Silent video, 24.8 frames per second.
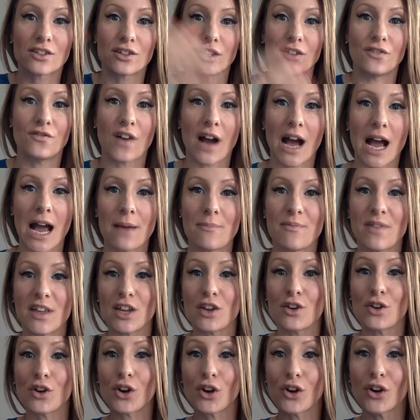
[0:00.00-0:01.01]
good vibe that
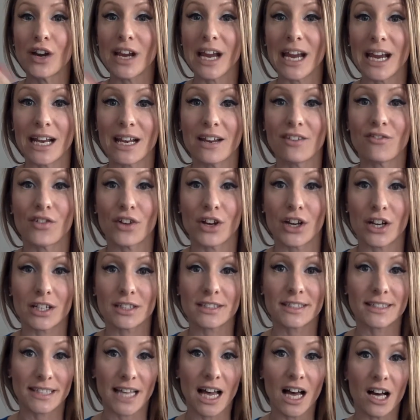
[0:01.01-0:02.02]
you're creating for
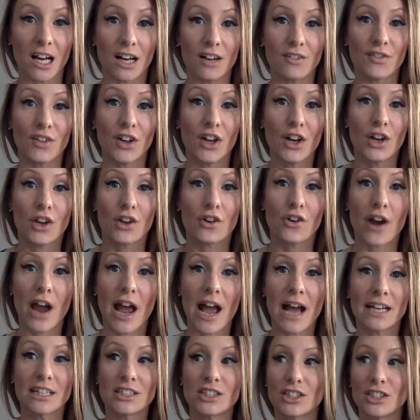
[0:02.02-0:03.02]
yourself. You're
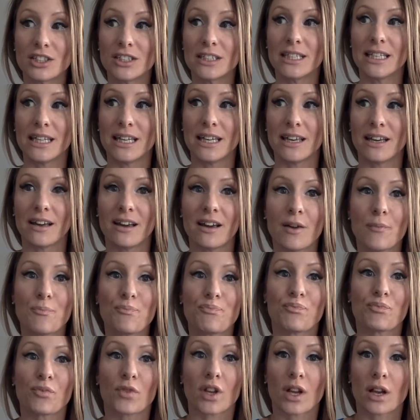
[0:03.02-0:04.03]
actually
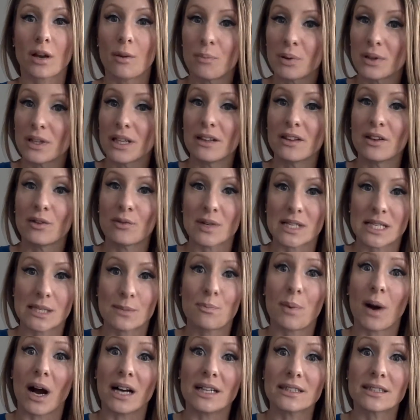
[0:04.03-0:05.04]
completely
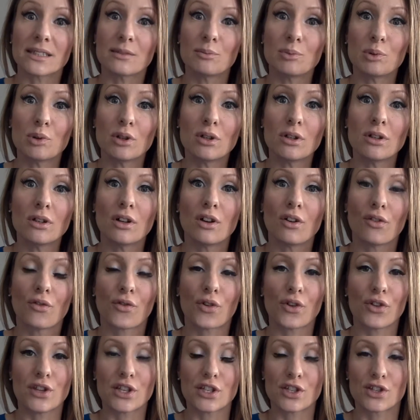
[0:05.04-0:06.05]
responsible
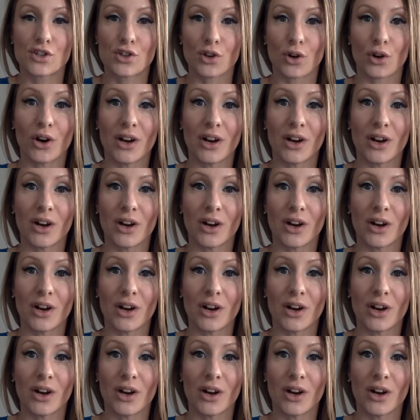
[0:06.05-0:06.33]
for this joy